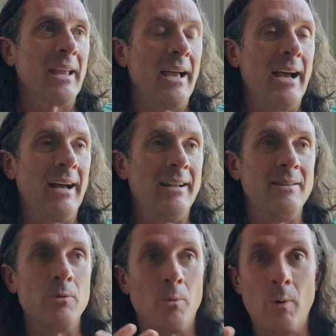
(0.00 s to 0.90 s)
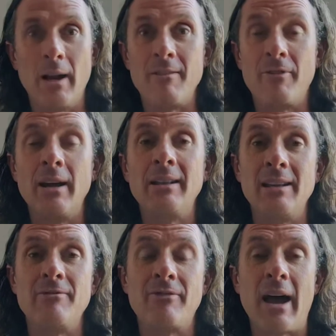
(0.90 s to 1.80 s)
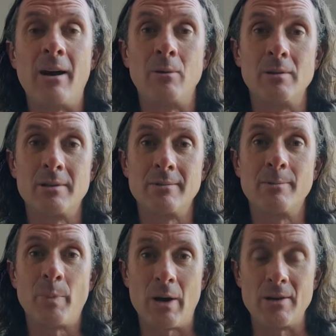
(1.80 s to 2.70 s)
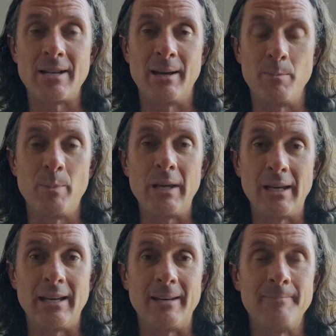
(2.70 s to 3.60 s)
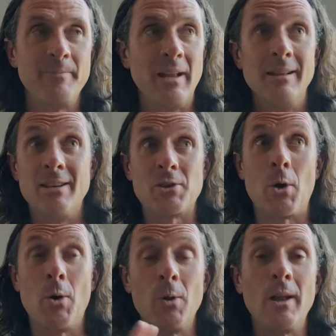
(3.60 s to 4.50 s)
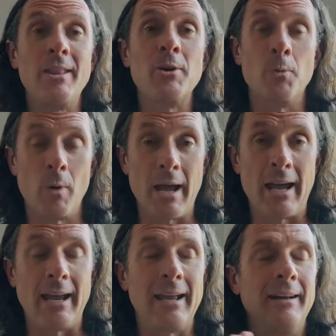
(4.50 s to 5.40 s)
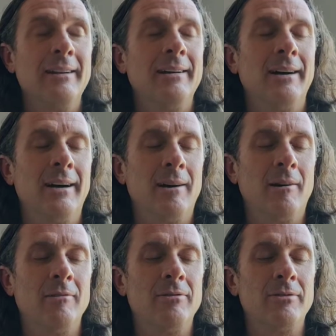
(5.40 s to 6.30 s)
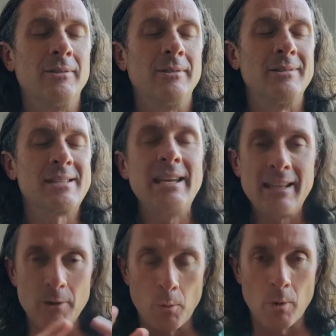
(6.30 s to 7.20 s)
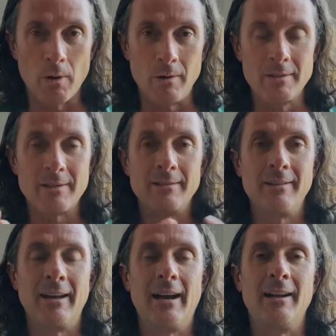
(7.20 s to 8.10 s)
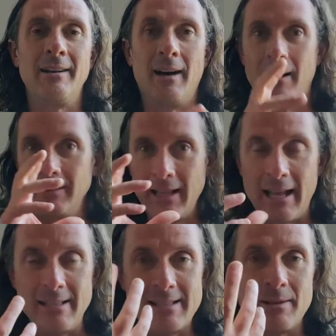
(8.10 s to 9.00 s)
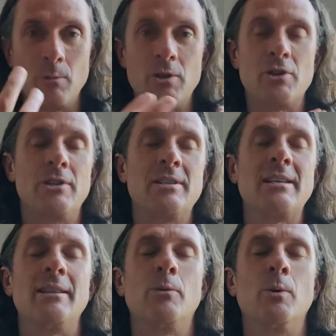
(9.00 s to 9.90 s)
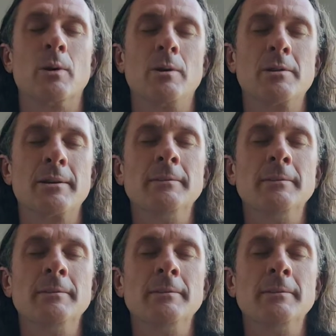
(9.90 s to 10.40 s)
And when I finally found Paradigm B, this whole other way of seeing the world and a lens in which to see the world,